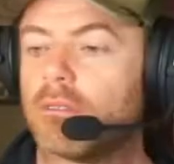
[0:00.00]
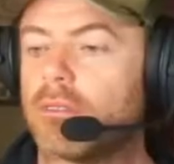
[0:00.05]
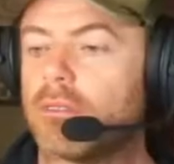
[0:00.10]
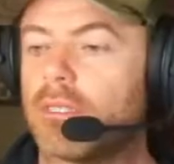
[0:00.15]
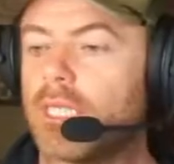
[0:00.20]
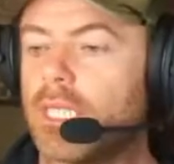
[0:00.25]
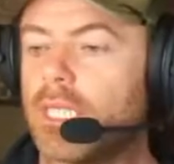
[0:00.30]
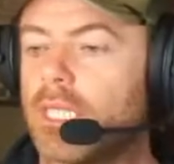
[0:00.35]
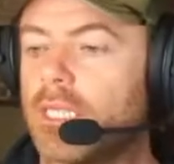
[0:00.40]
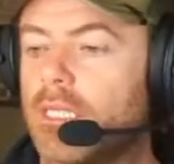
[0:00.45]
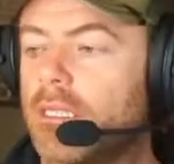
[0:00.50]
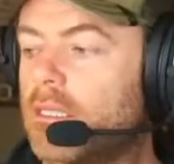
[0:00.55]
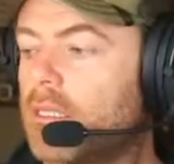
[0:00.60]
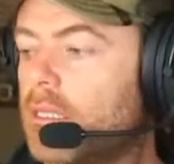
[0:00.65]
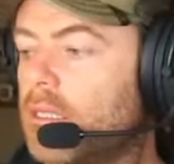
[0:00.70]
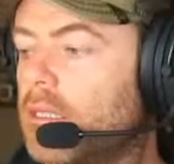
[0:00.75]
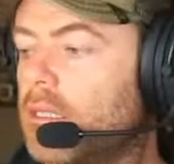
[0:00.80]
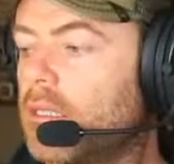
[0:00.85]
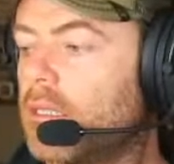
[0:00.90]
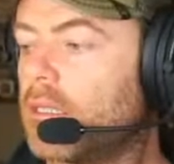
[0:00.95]
delete
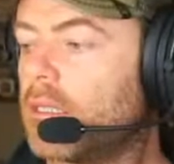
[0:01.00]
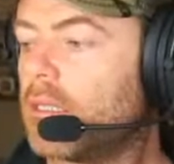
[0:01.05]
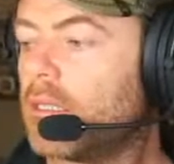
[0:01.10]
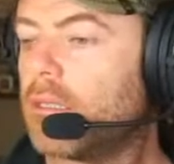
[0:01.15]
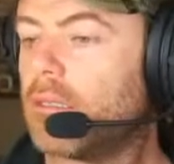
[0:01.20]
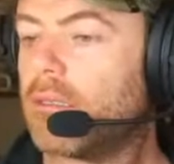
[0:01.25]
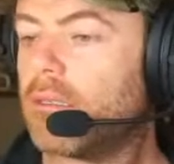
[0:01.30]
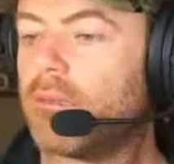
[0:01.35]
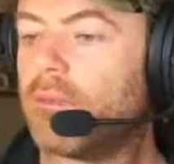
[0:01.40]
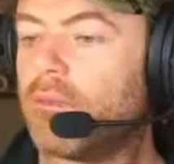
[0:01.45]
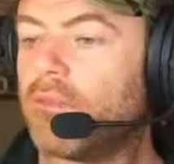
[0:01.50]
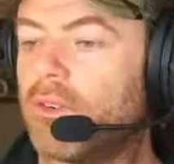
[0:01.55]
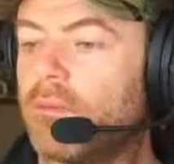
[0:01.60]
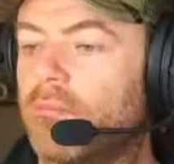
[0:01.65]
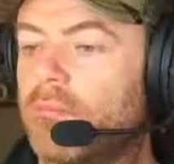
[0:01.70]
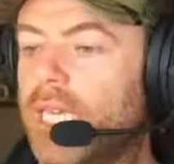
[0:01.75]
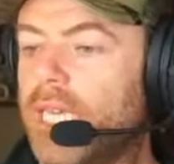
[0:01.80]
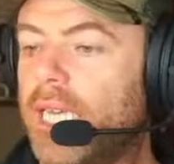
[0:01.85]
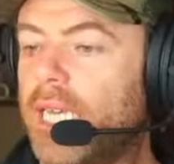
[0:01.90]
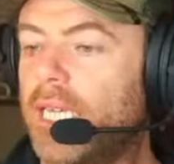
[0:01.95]
from
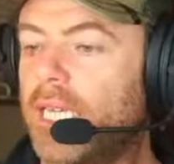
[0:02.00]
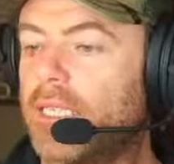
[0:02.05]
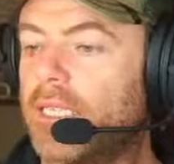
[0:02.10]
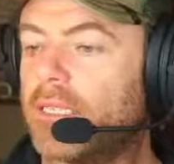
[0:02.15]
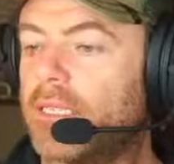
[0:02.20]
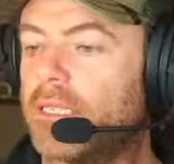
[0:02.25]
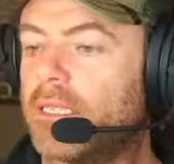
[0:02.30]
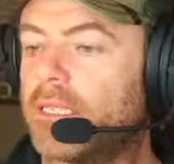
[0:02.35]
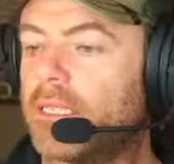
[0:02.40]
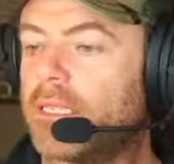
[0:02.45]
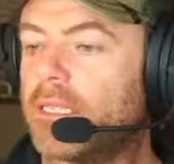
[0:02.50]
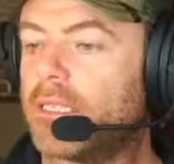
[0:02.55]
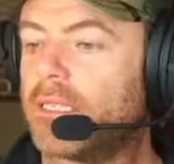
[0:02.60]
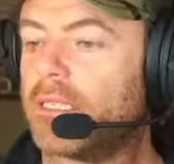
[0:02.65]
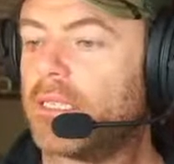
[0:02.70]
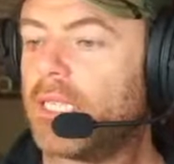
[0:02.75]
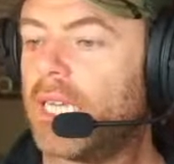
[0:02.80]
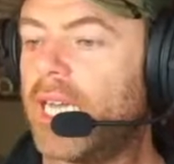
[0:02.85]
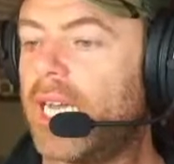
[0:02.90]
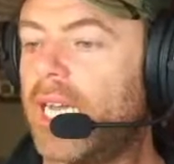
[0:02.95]
the end.
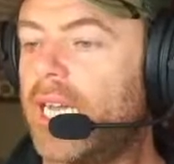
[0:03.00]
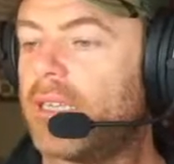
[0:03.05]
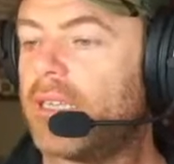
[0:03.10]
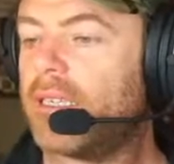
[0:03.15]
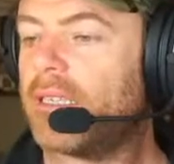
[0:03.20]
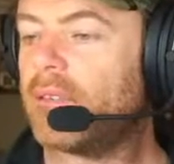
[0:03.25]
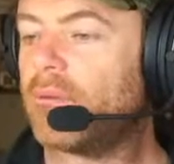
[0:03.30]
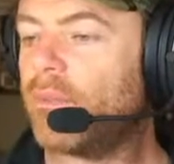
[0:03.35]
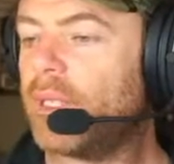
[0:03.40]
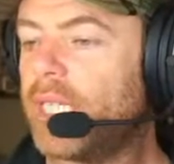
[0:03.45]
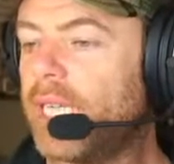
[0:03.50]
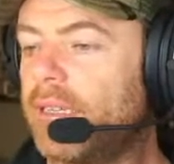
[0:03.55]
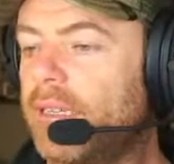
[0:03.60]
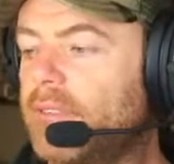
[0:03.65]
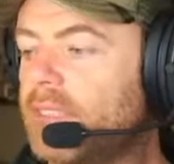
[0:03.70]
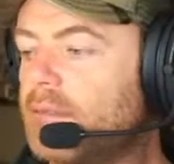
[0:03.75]
We have some